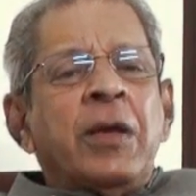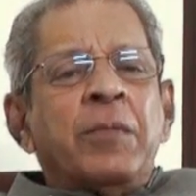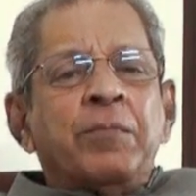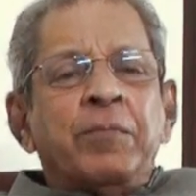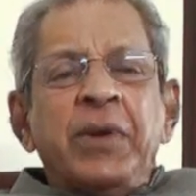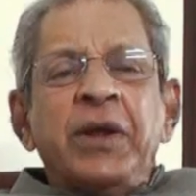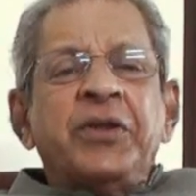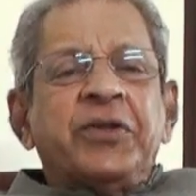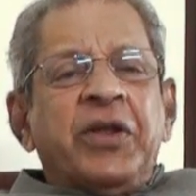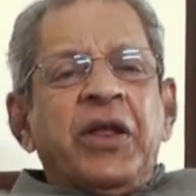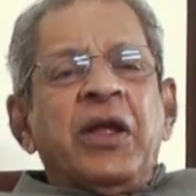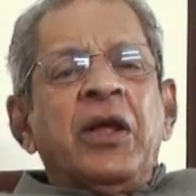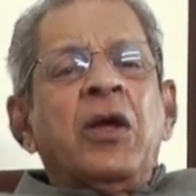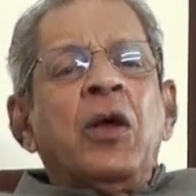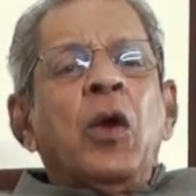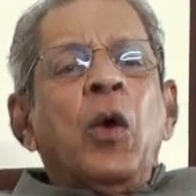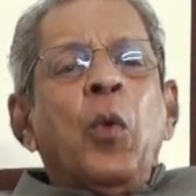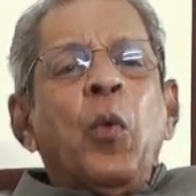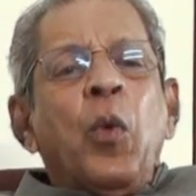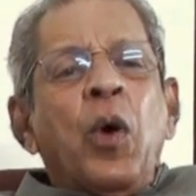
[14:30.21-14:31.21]

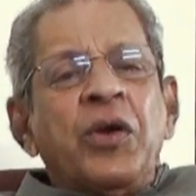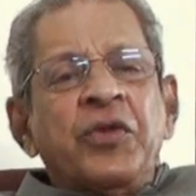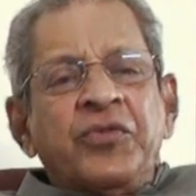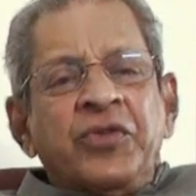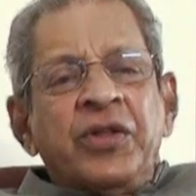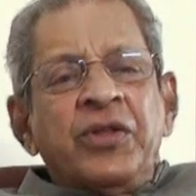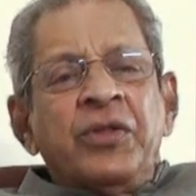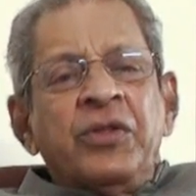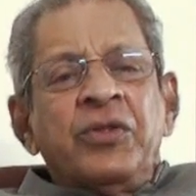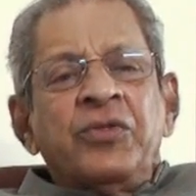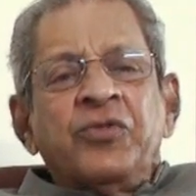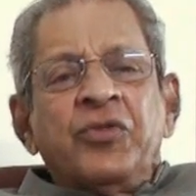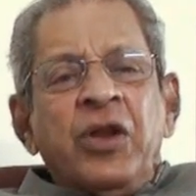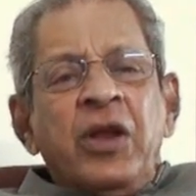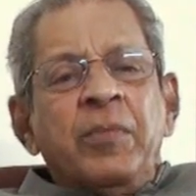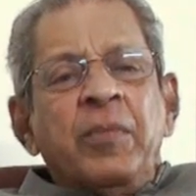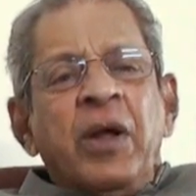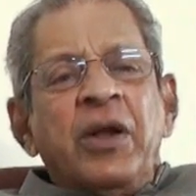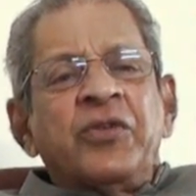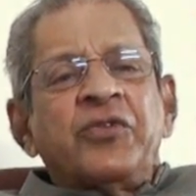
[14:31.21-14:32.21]
meeting once in three
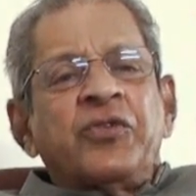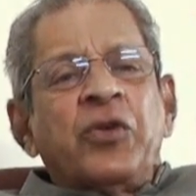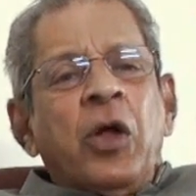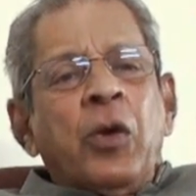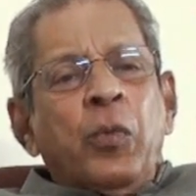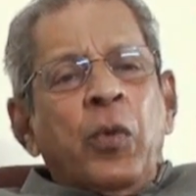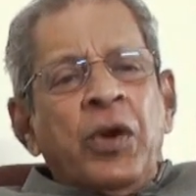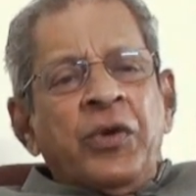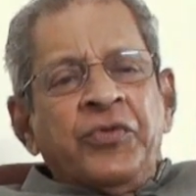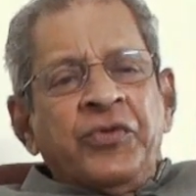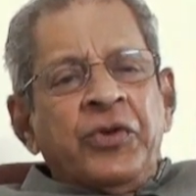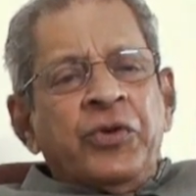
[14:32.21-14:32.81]
months or once